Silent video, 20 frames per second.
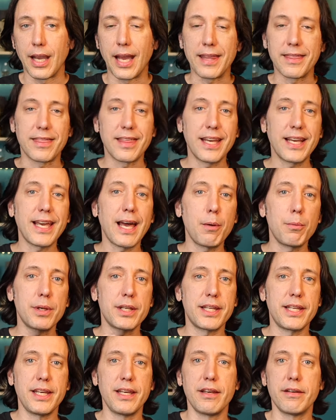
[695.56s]
I think I
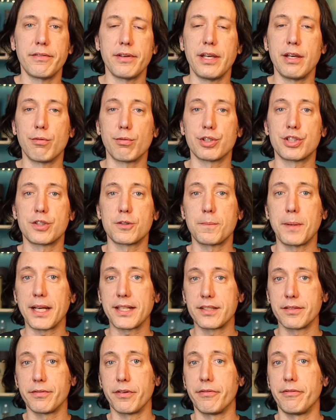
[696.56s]
would give,
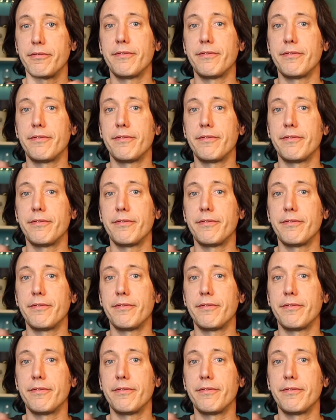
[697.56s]
irrespective of